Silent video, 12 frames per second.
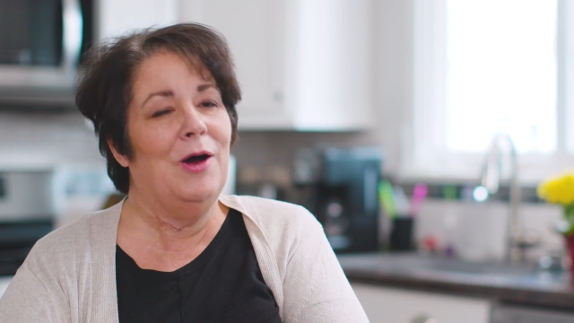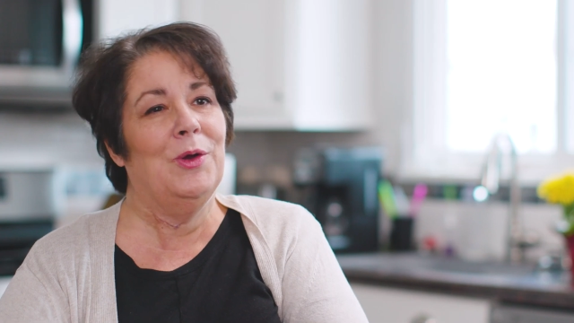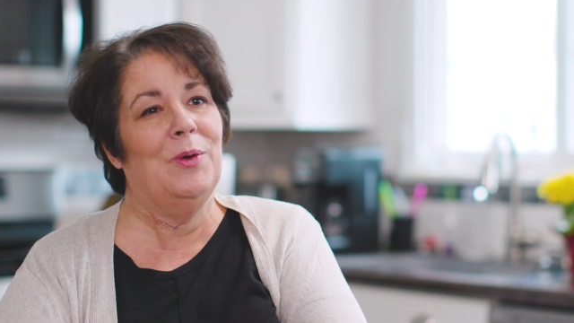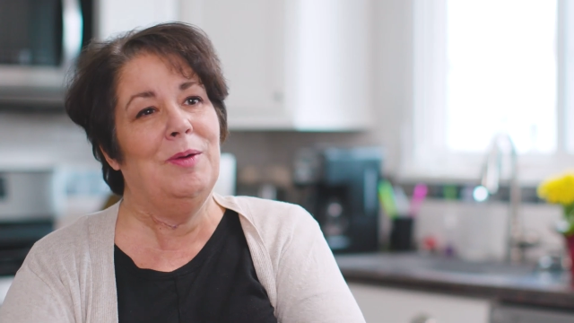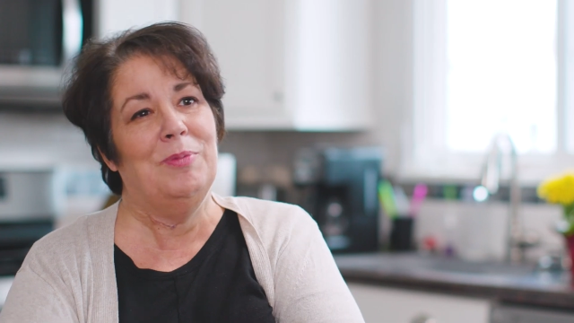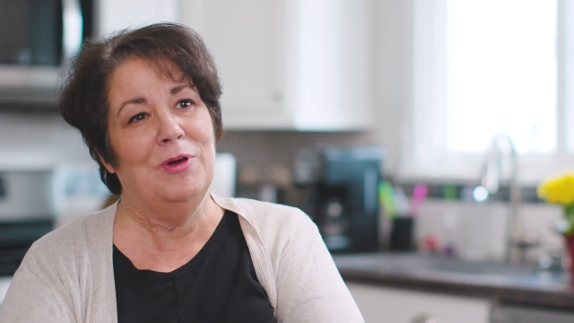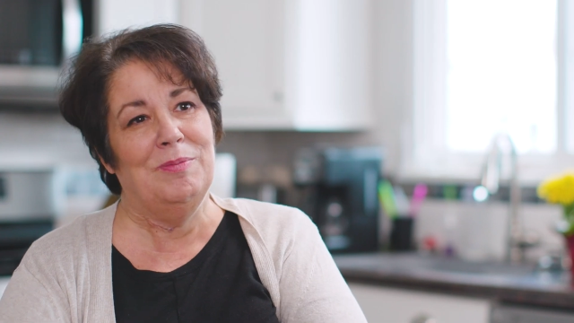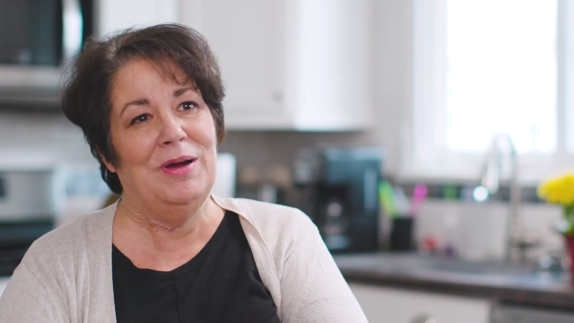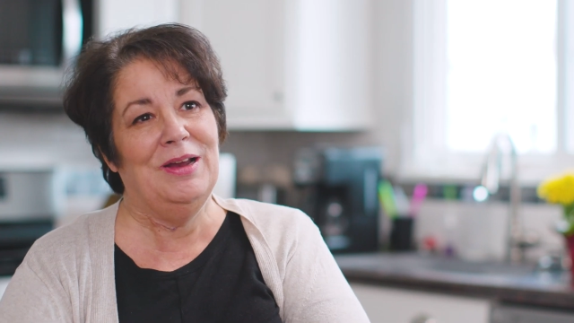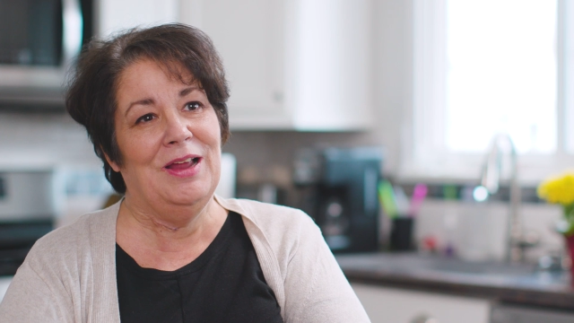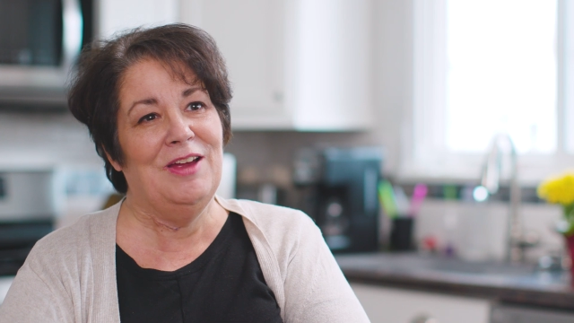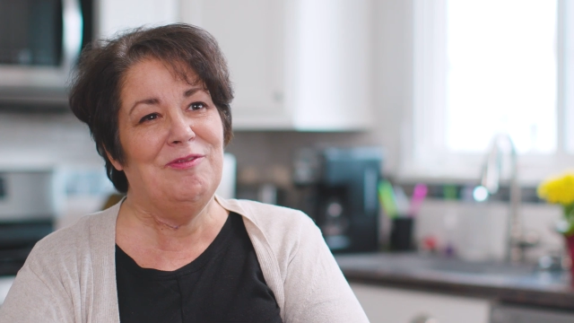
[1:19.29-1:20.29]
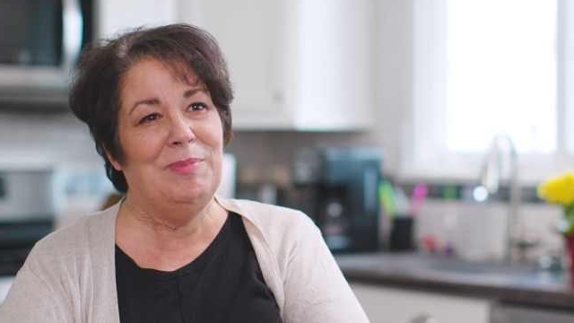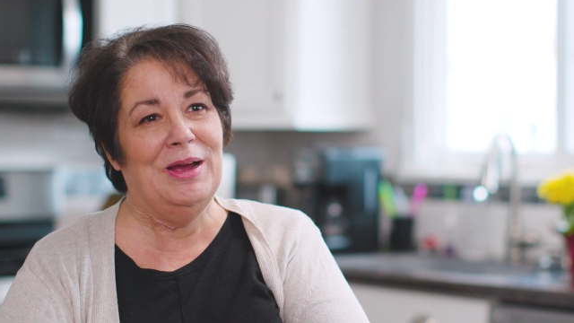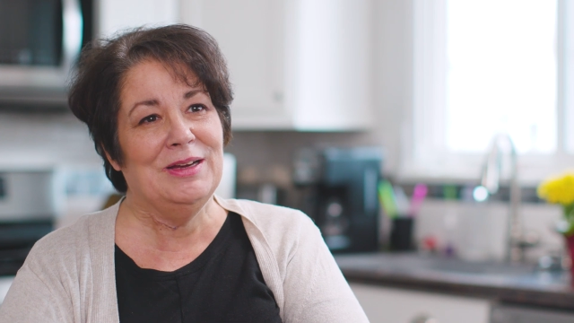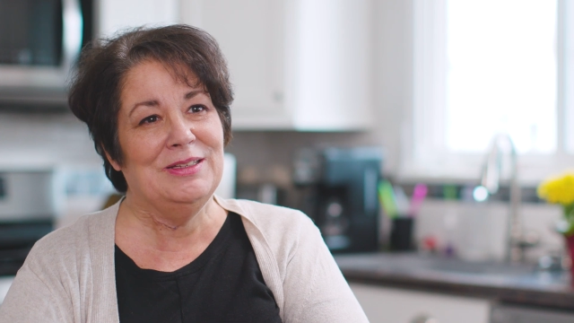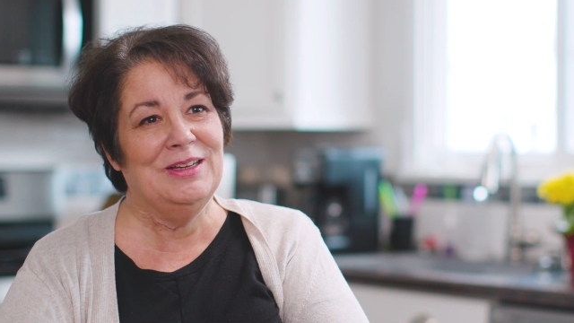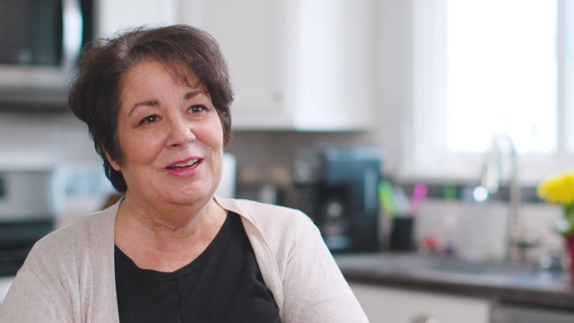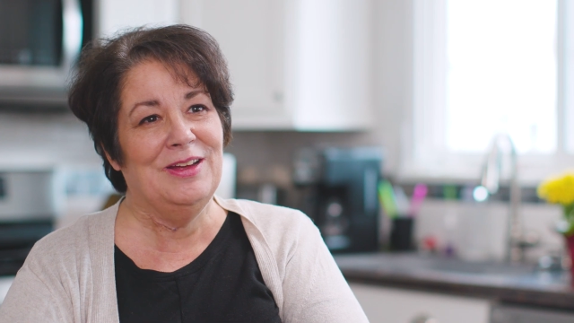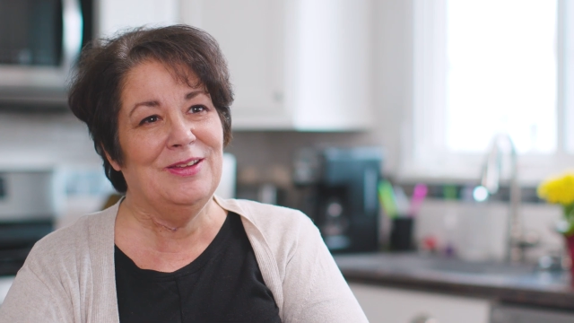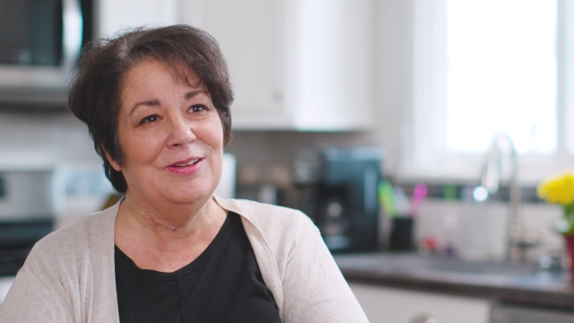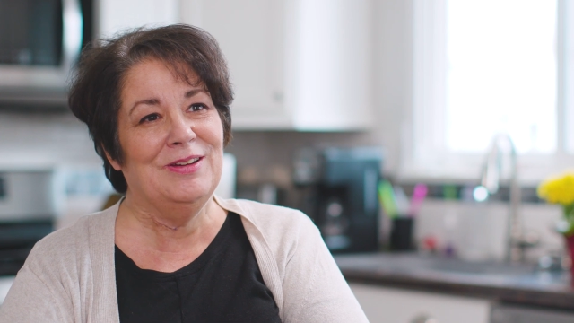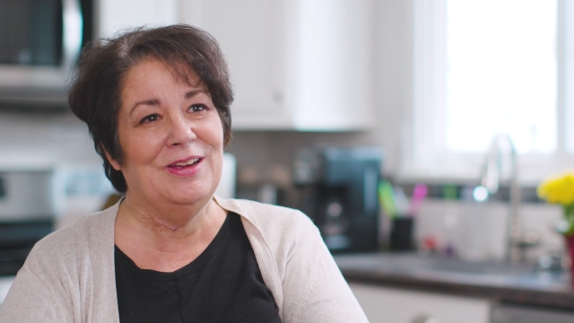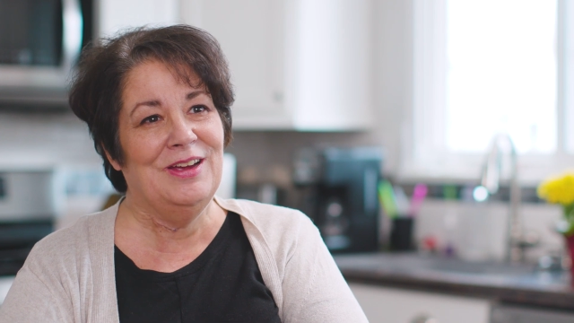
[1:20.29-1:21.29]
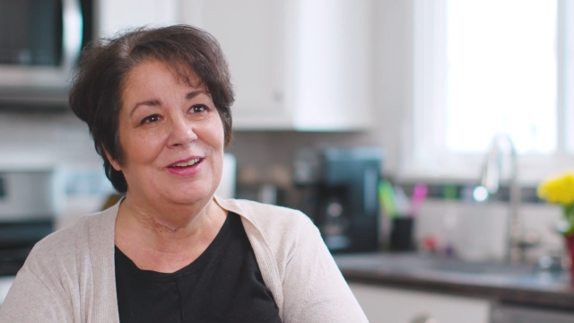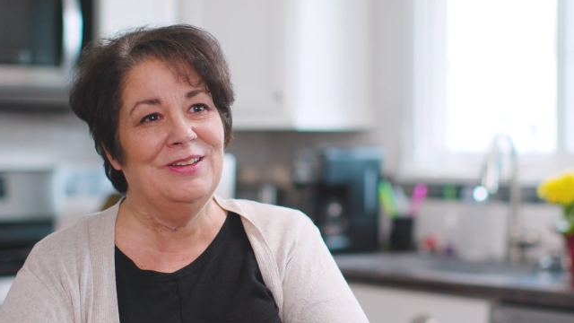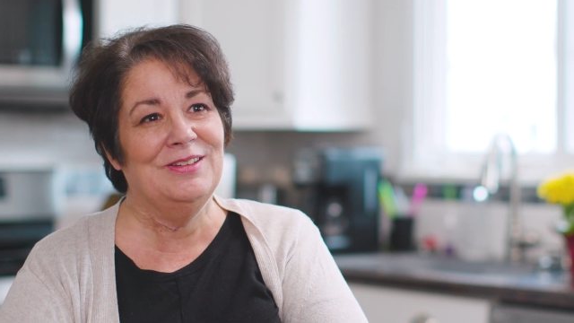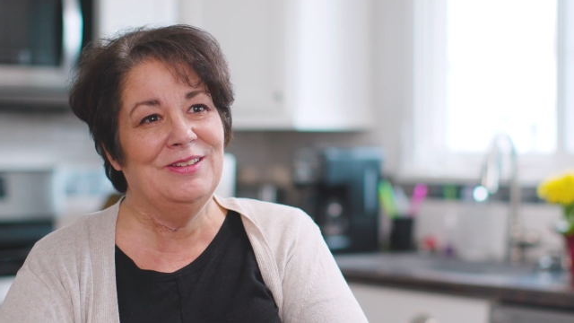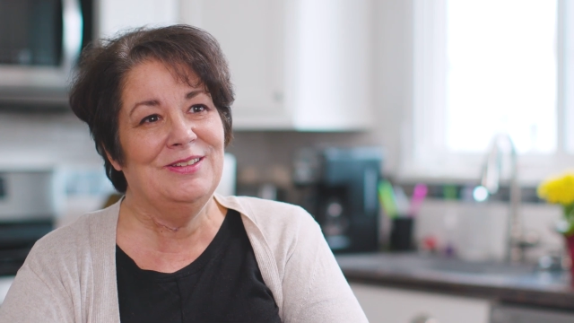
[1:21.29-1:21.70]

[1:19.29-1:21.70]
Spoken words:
How do I put my life back together again?